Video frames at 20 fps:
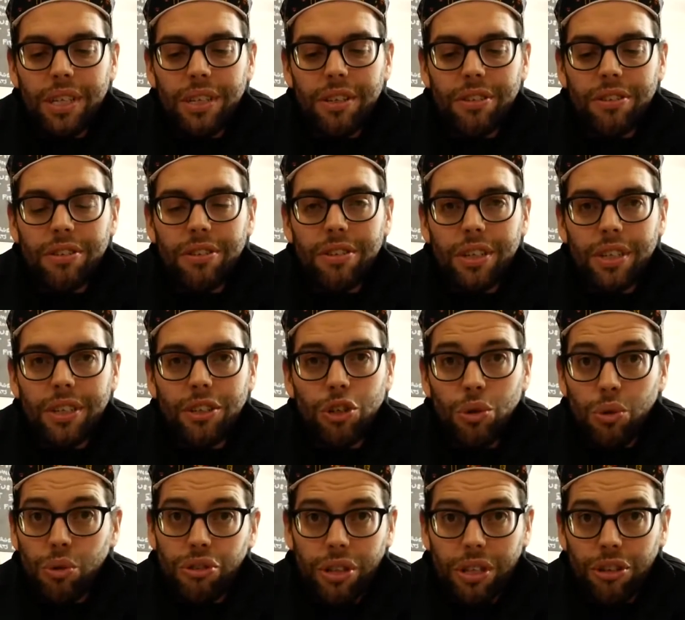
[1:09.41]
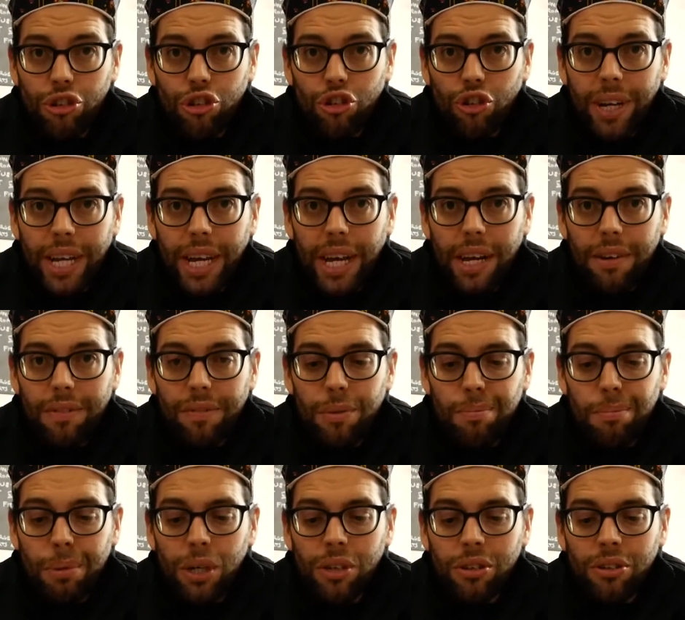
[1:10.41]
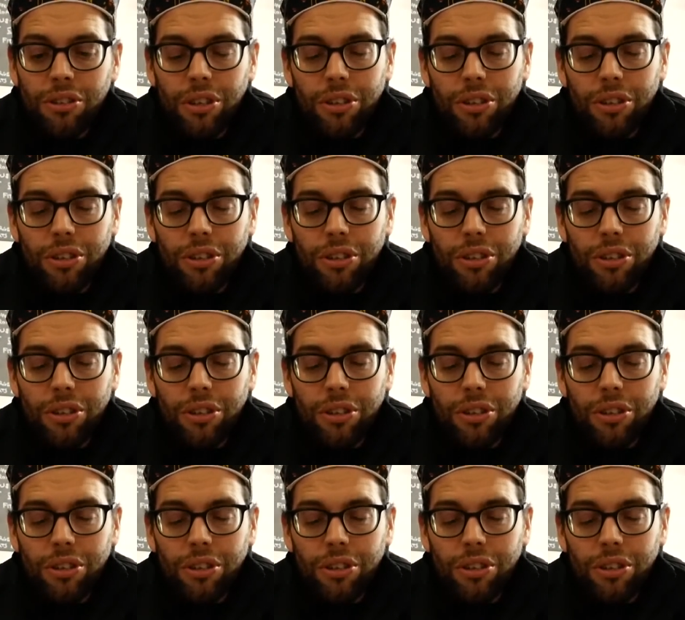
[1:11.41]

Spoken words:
is to use this straight out of the box.